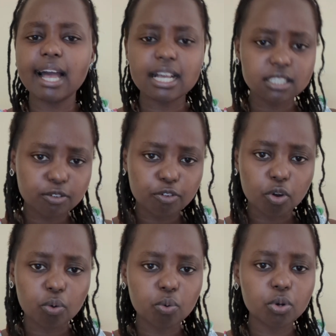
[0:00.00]
ask
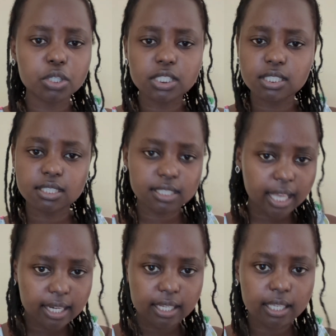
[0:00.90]
for quotes,
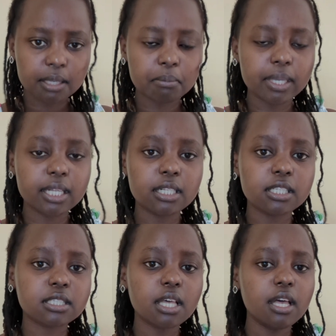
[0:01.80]
send
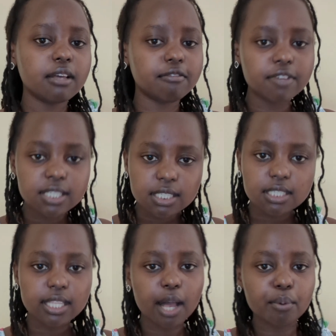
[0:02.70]
emails,
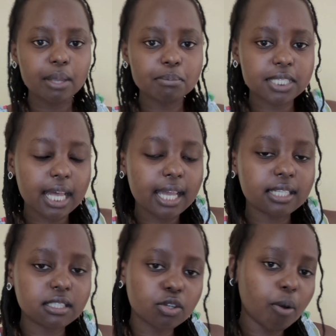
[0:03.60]
visit their
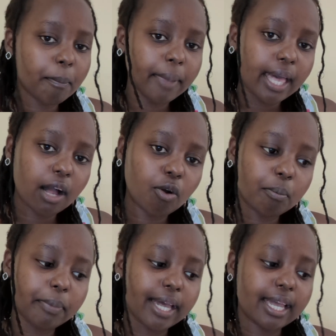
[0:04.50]
websites, compare
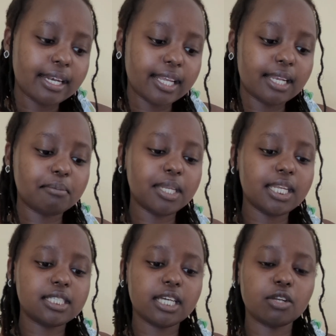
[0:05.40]
and
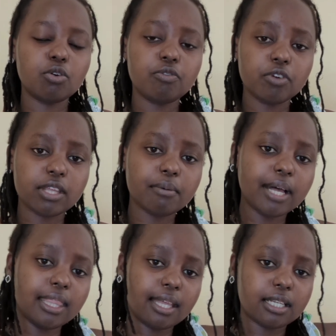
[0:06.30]
eliminate, and go for the
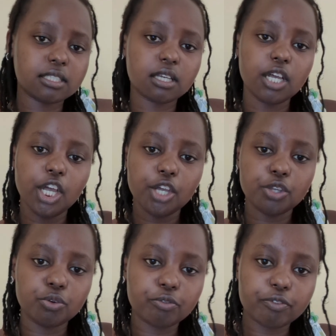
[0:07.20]
one that
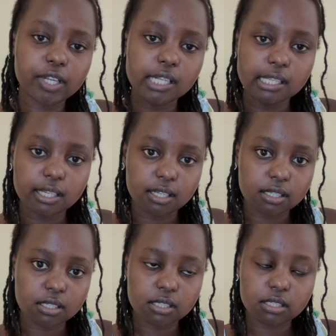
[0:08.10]
you feel
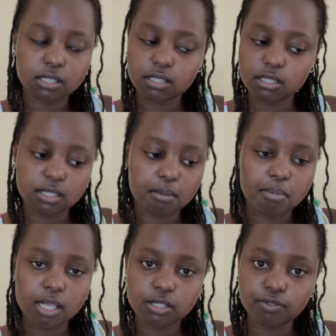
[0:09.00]
is the
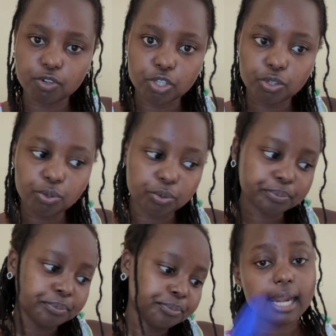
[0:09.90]
best for you.
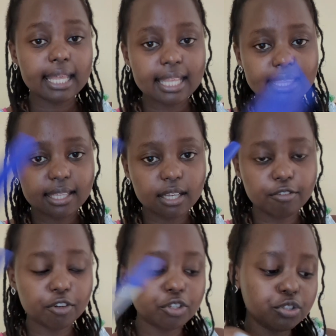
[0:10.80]
Another thing,
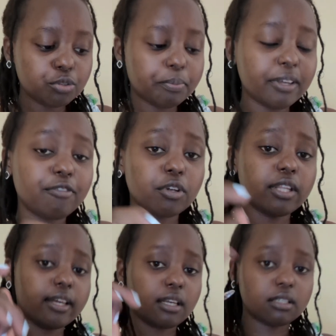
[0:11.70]
for you to pay for
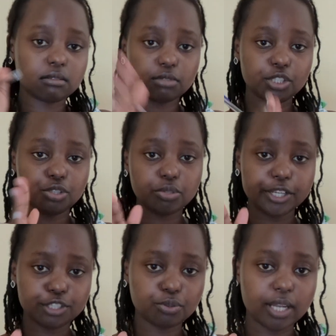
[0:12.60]
the
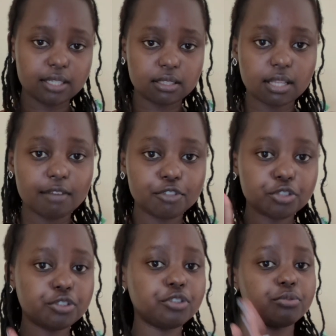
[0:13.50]
student one, I've
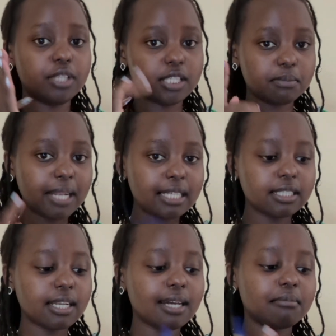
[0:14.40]
shown you there's
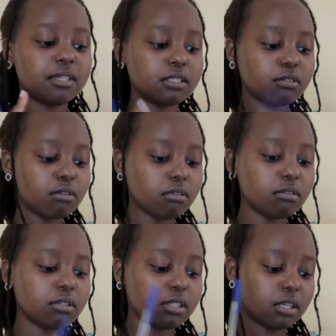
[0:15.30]
platinum, there's
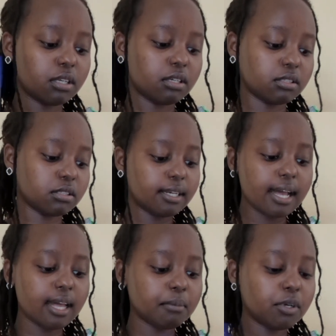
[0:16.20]
gold, there's
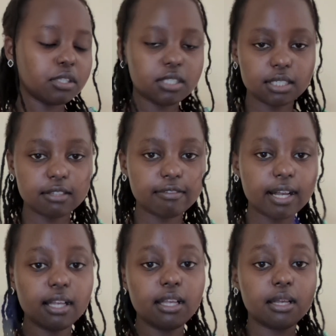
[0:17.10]
diamond,
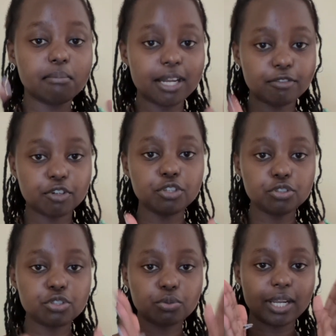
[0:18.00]
silver, but for
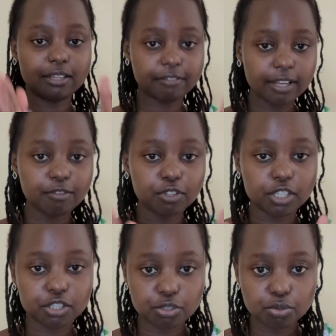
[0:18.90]
you to qualify for
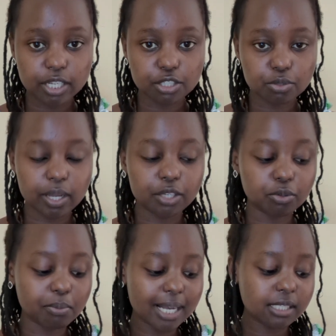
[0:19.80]
the student one,
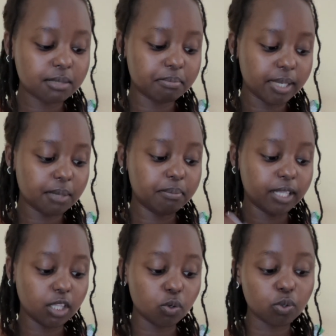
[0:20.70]
you must be
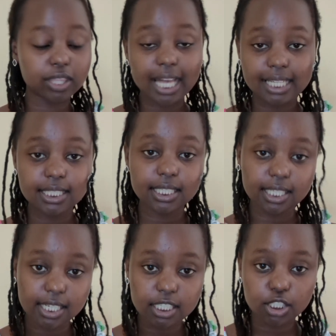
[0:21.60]
below 30
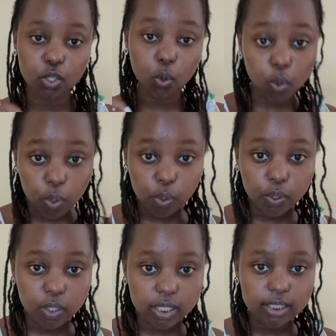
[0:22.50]
years
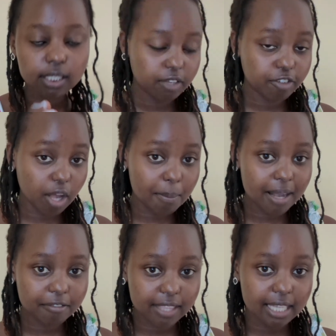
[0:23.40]
old. If you're
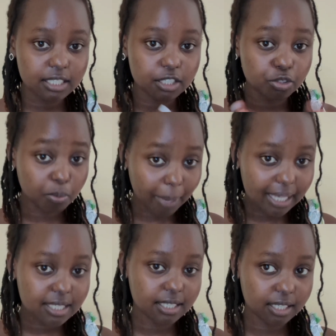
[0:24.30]
above 30, you
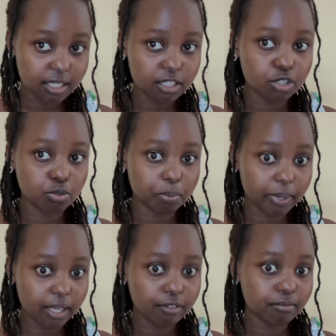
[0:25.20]
might need to
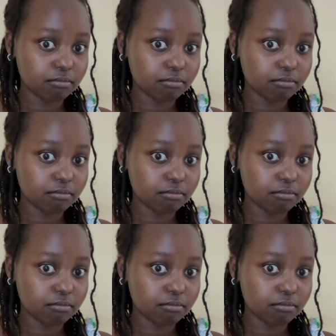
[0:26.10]
pay